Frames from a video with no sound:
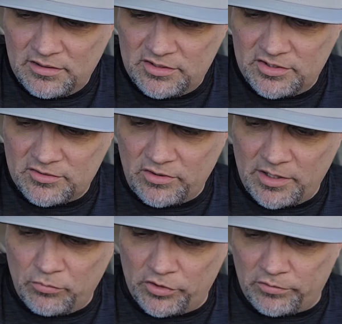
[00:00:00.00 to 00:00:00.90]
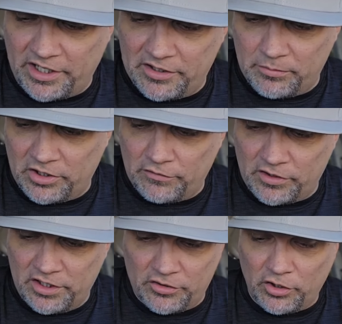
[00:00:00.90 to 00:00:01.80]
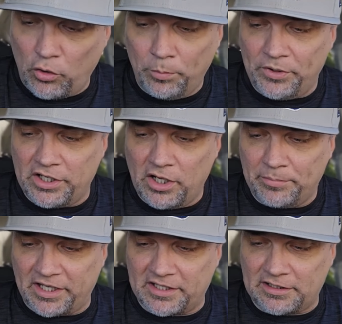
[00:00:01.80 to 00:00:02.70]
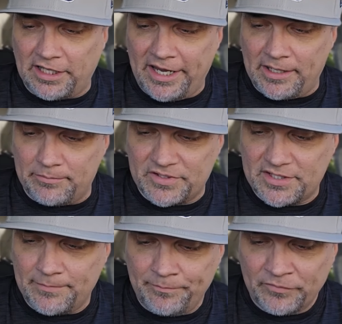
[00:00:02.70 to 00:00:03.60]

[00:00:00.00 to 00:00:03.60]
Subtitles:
Let's just grab one randomly over here. They're opening up like clams.